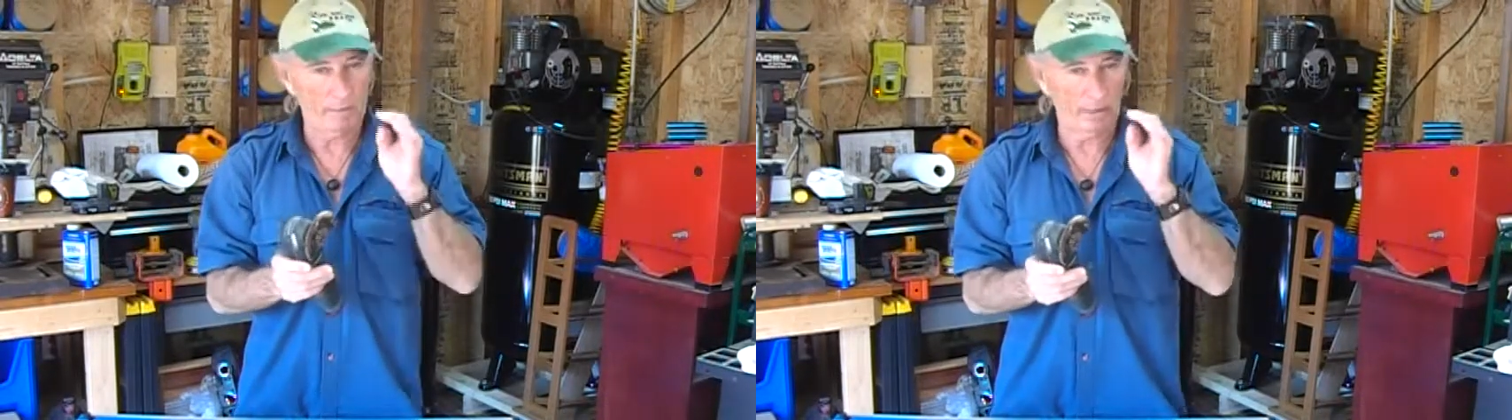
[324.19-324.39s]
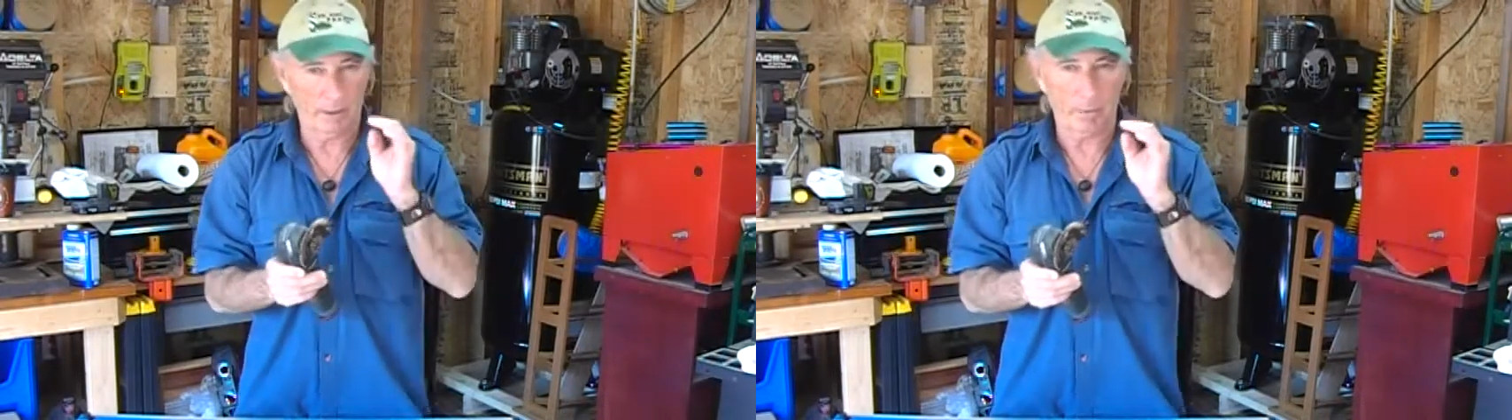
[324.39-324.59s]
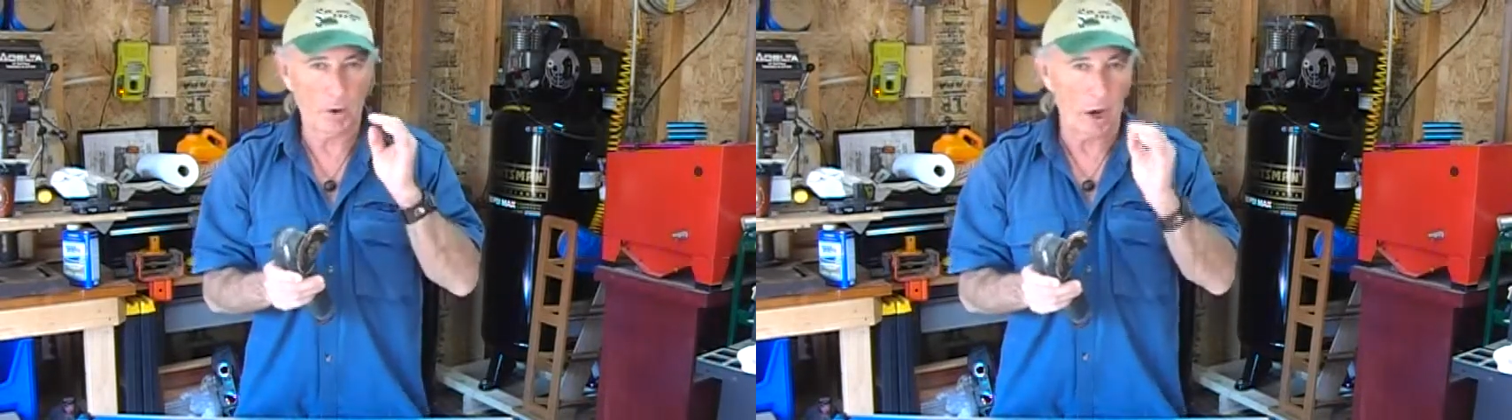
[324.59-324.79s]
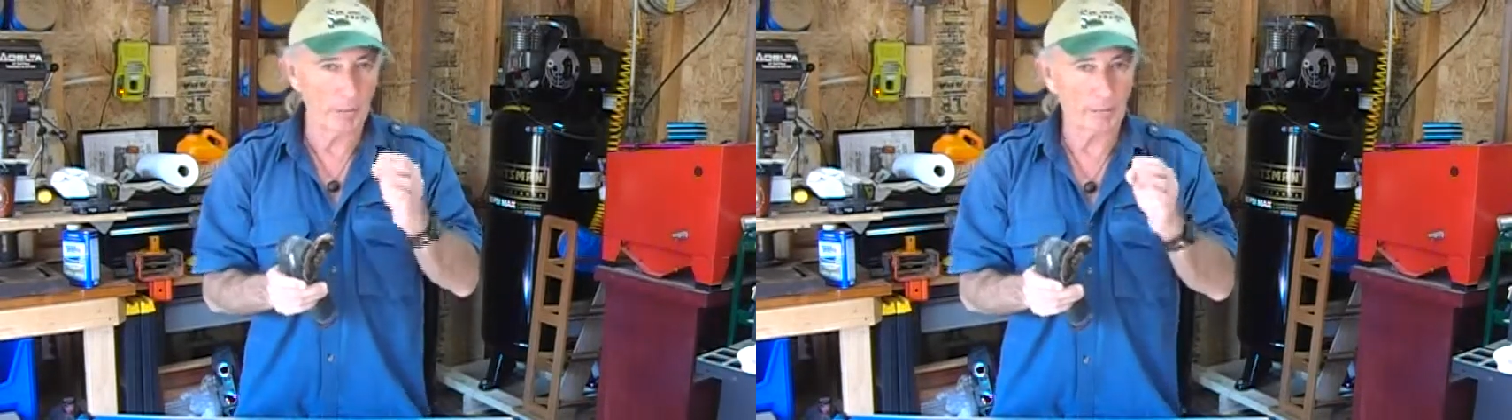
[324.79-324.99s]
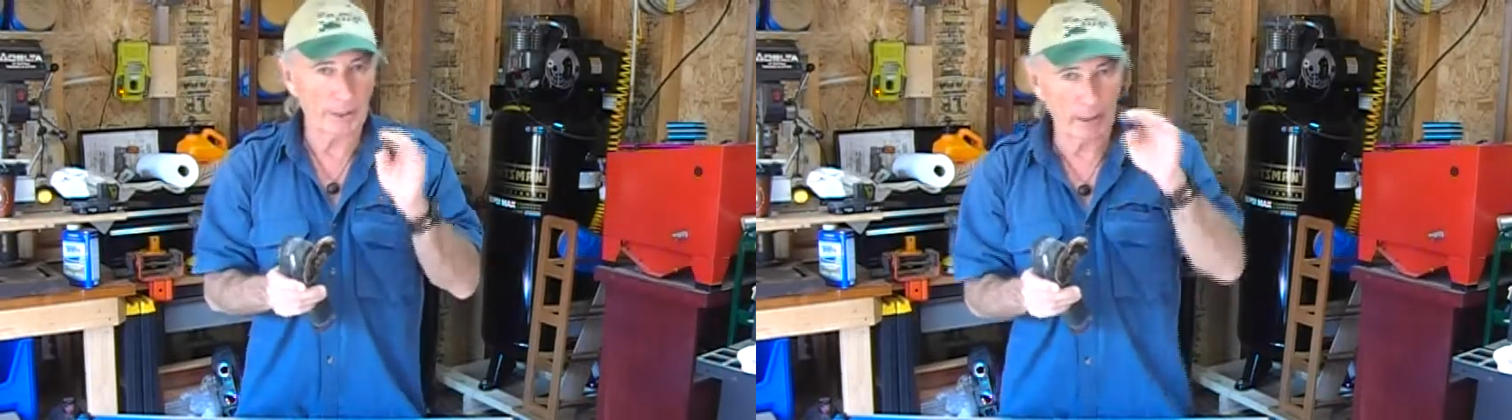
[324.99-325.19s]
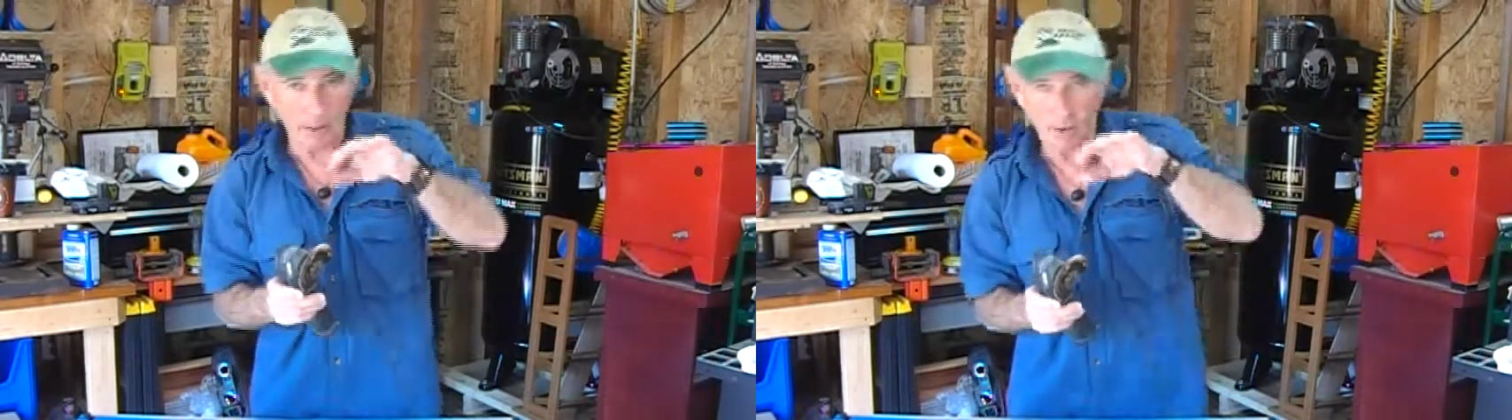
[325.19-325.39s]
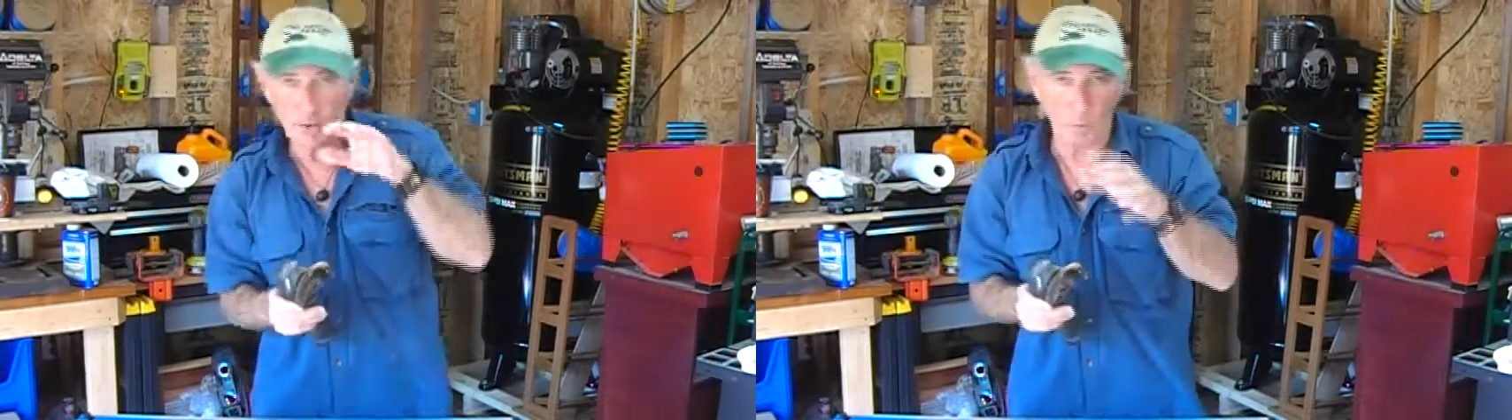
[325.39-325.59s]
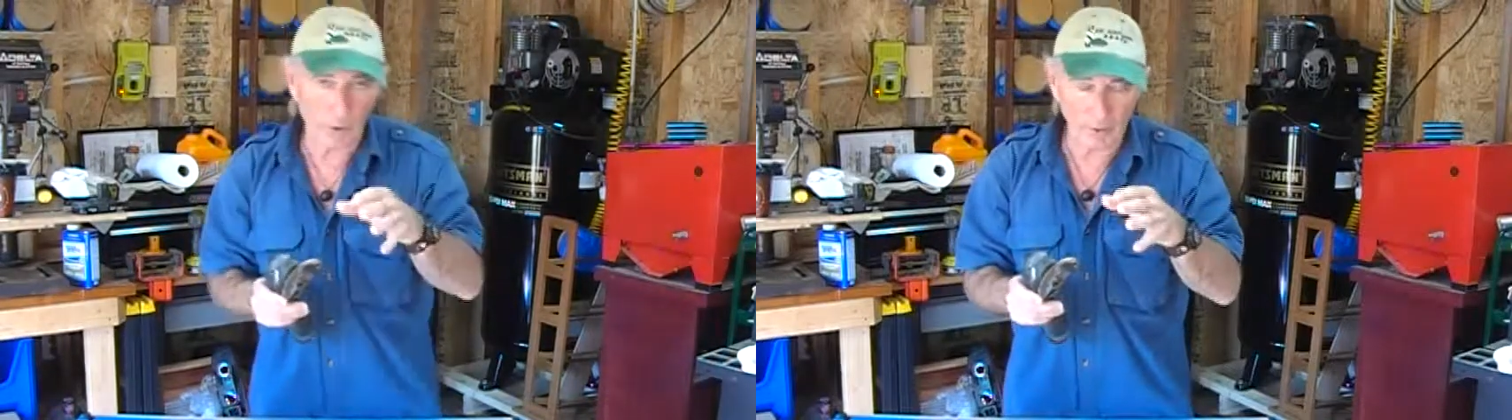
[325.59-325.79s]
like a problem getting
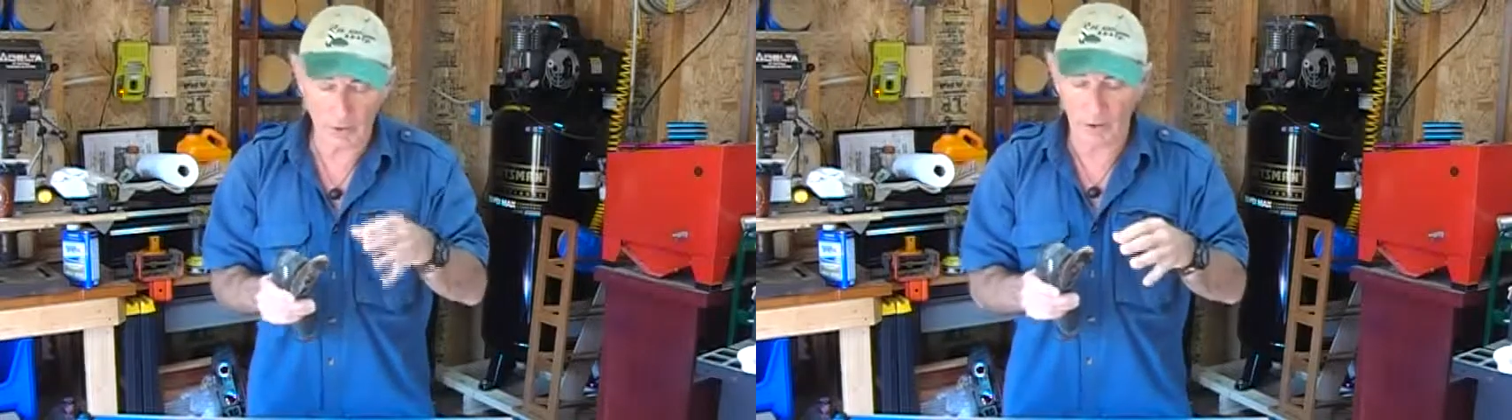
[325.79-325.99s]
into where it